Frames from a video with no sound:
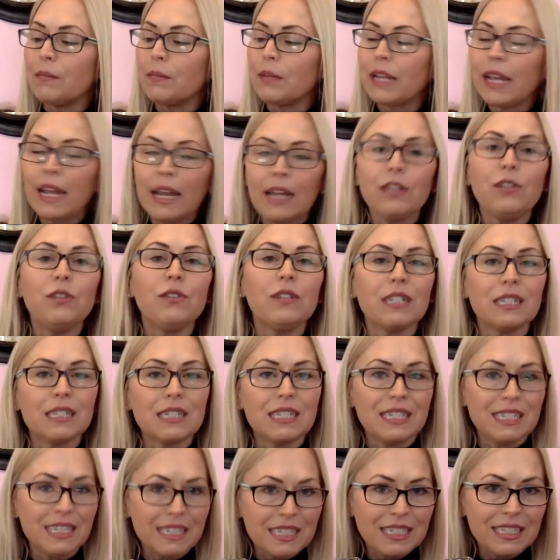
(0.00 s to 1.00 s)
Can you
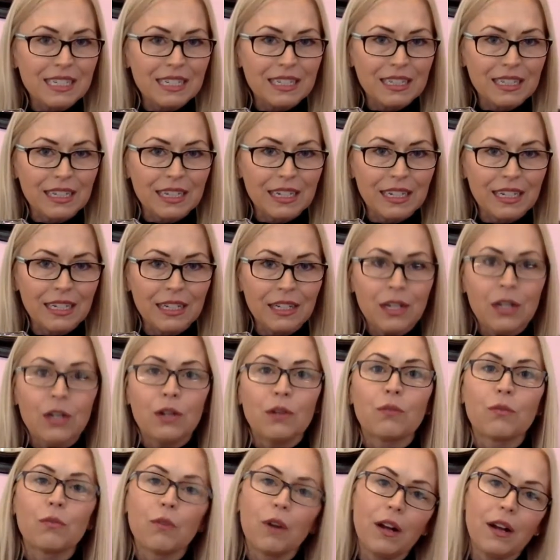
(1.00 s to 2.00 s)
consistently
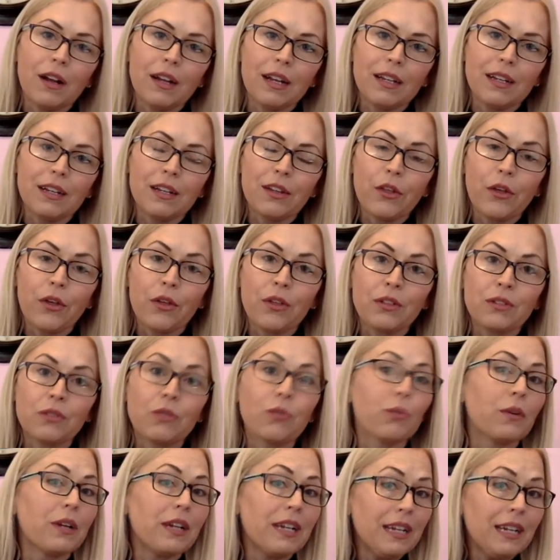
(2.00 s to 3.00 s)
run
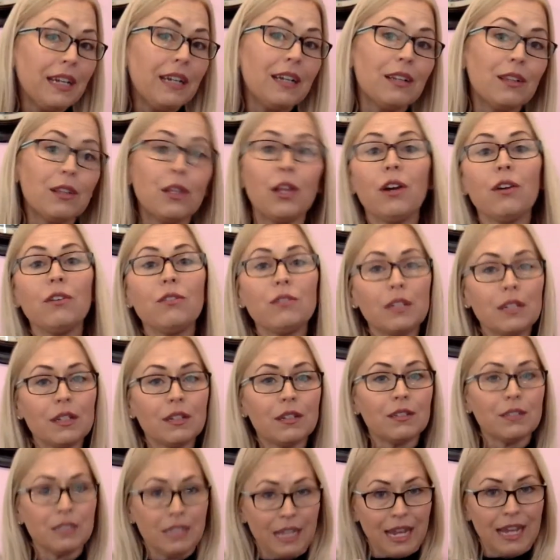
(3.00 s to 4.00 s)
3 load
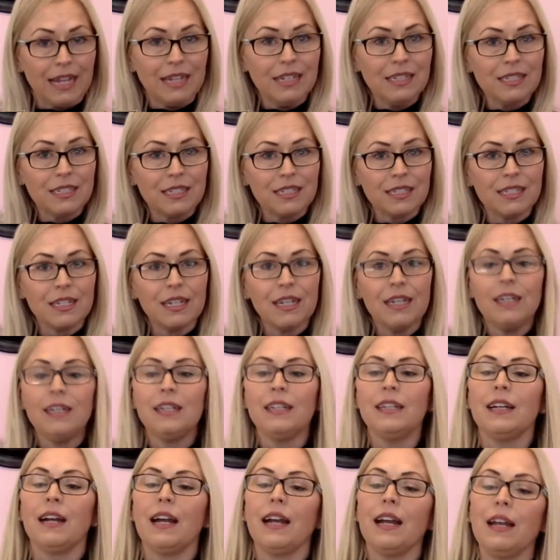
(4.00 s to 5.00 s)
tests
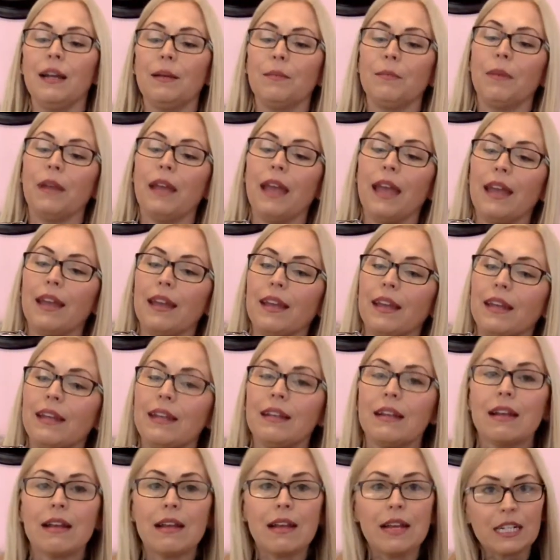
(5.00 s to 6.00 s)

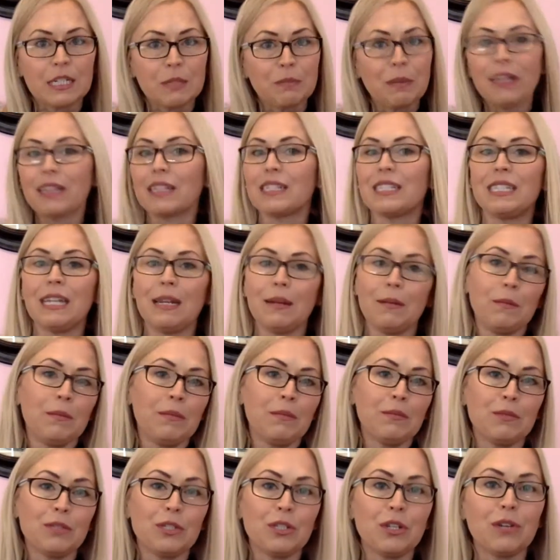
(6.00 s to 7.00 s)
and expect the same
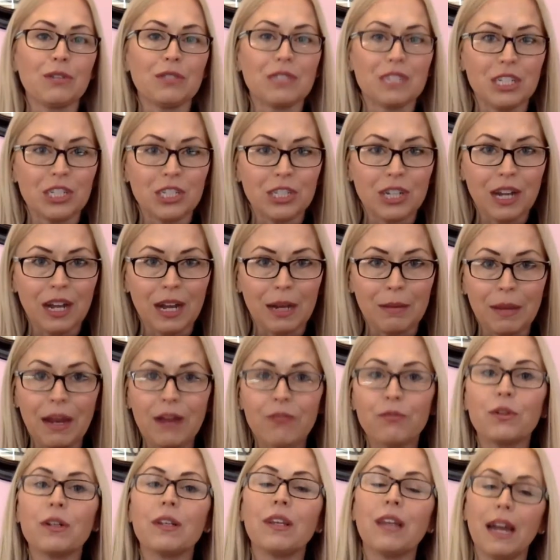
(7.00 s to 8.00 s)
results each time?
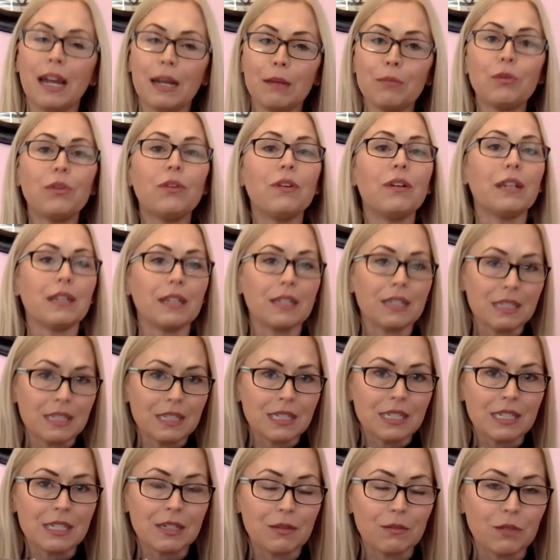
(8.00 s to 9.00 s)
Have reliable and
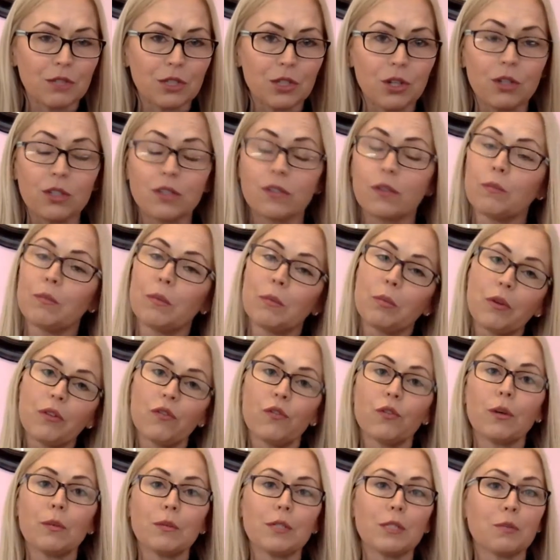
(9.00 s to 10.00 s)
consistent results from a
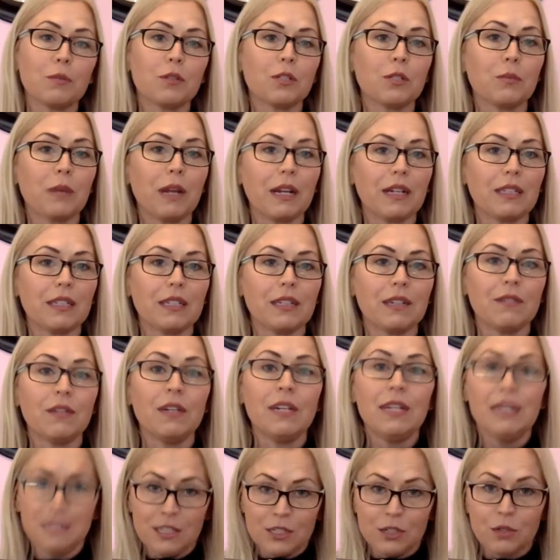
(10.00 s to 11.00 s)
performance perspective,
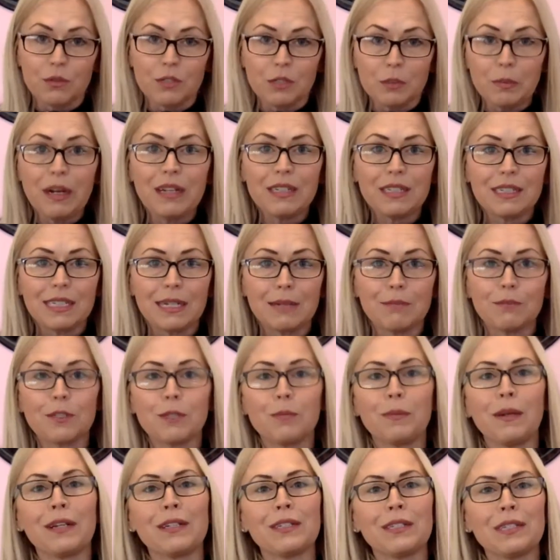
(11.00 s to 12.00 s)
so response time
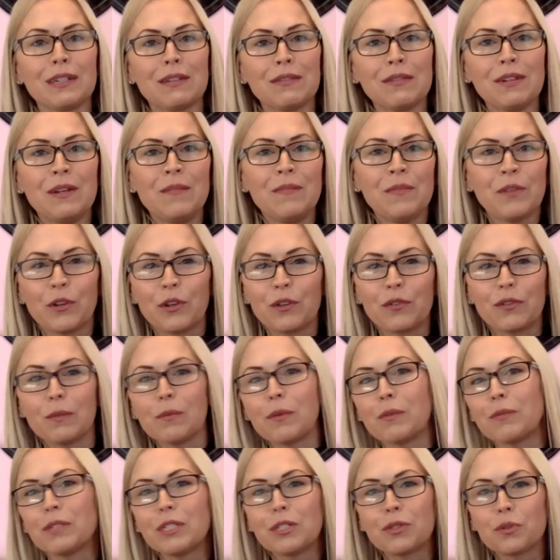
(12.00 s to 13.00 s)
perspective, or from
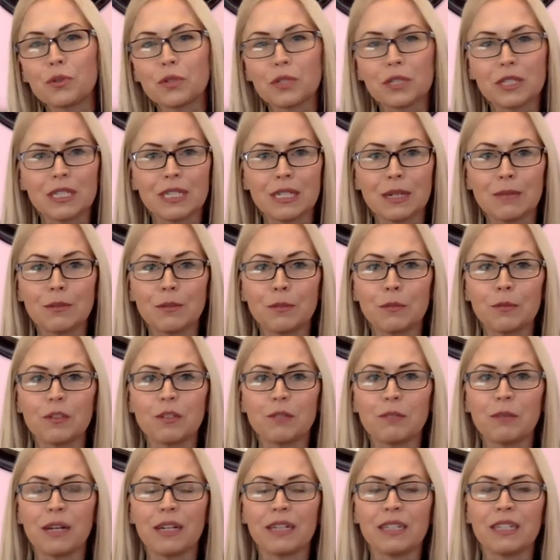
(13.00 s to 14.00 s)
a resource consumption
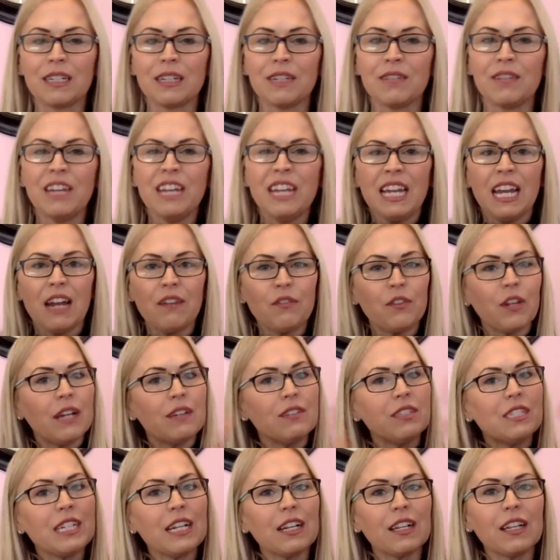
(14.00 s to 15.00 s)
perspective. And if you
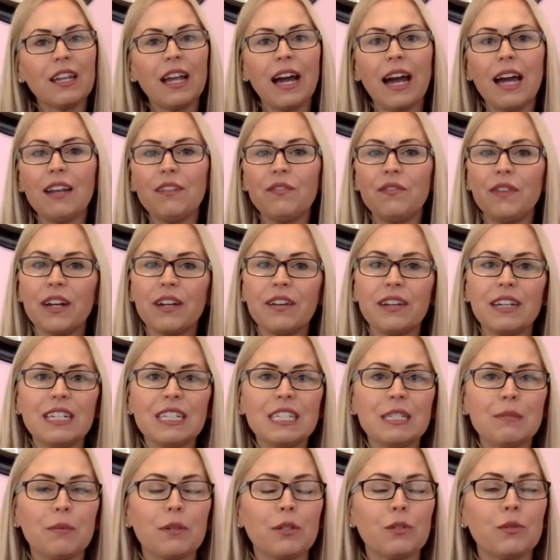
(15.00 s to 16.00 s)
see a lot of
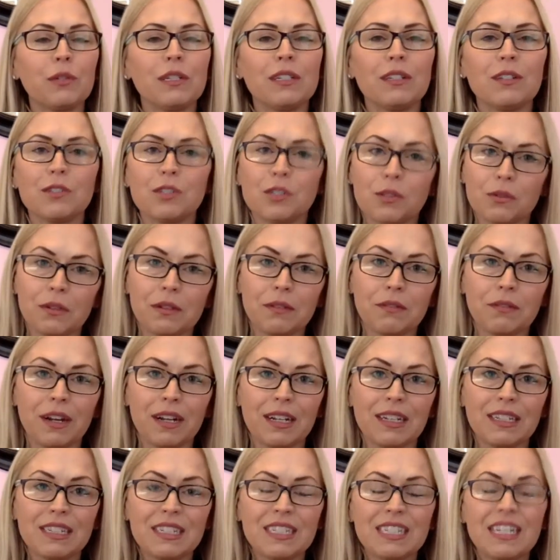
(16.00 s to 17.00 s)
variance between those 3
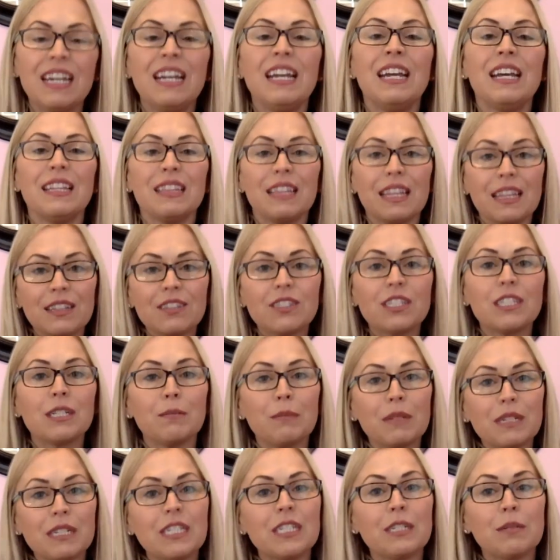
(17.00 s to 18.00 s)
runs, then there's some
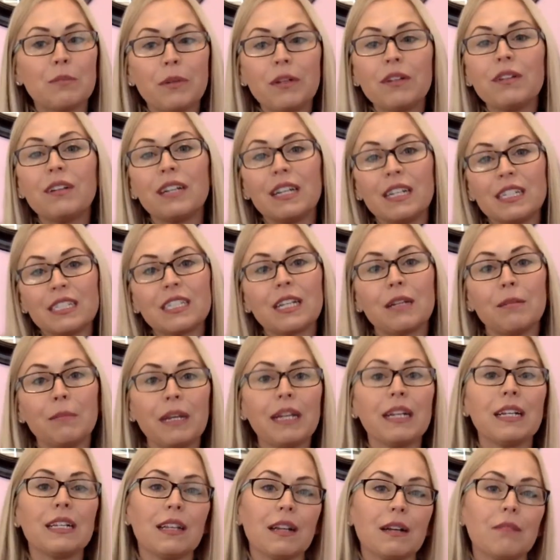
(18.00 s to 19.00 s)
instability. It's going to
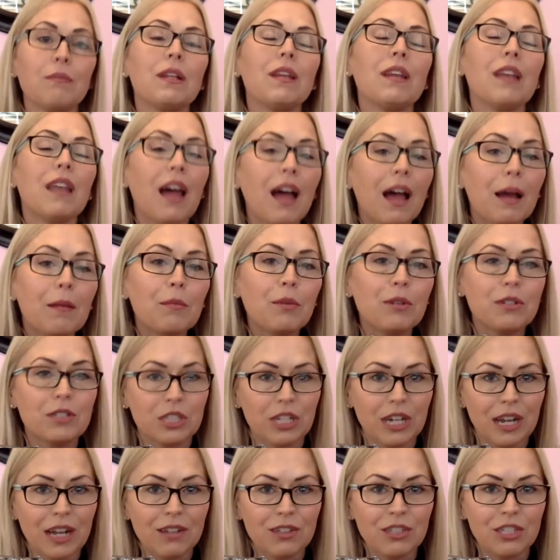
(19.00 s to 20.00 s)
make it a lot more
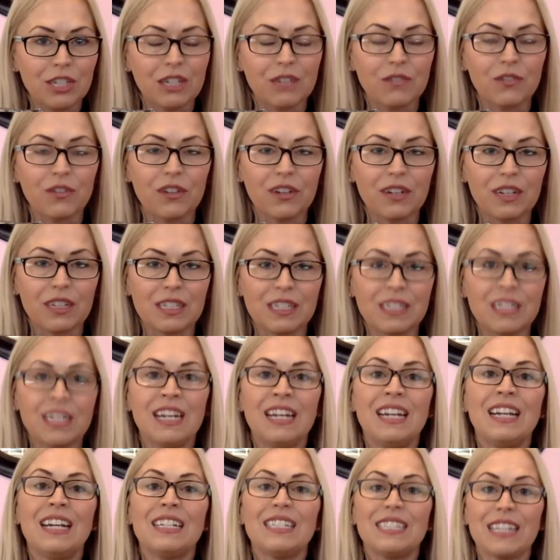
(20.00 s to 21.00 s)
challenging for us
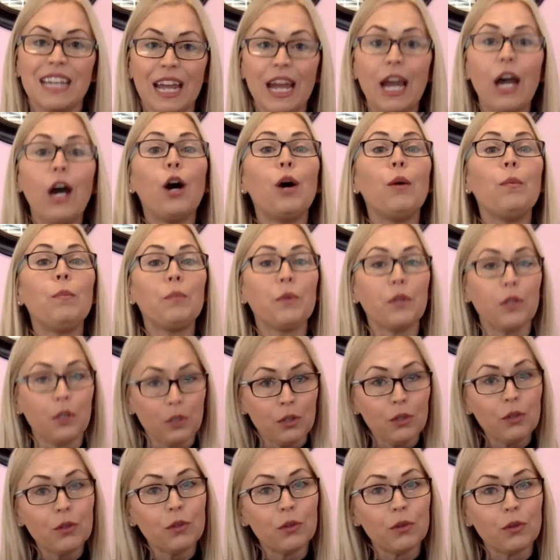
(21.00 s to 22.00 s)
to help
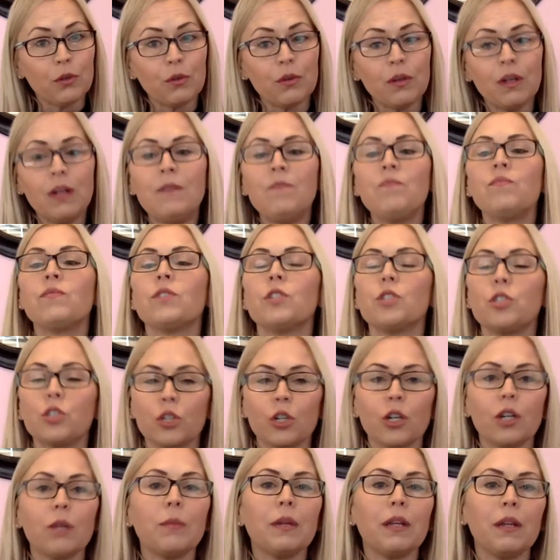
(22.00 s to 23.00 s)
you
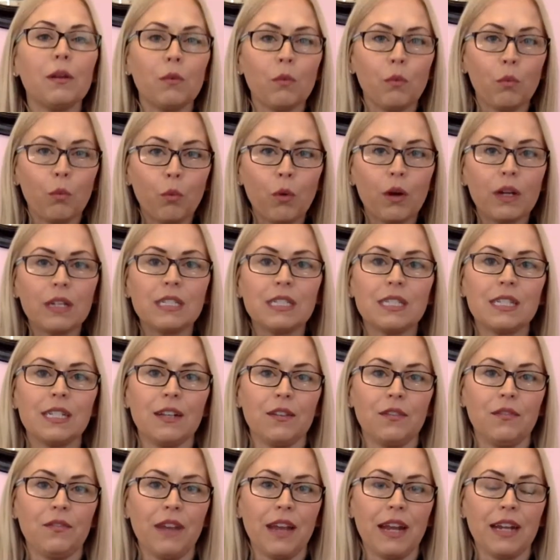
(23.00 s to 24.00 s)
determine what is the
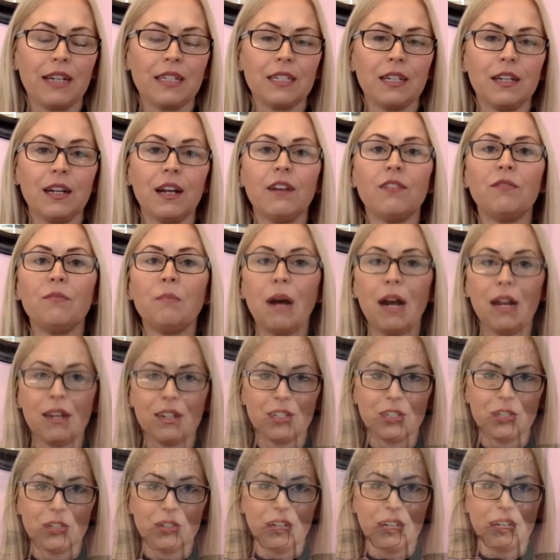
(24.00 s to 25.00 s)
effect of
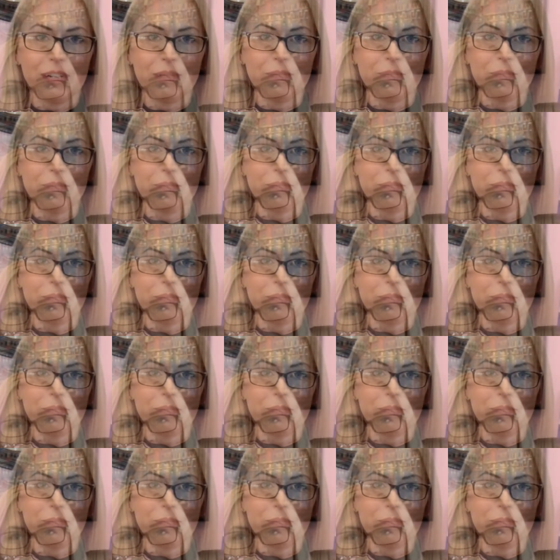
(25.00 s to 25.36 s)
monitoring.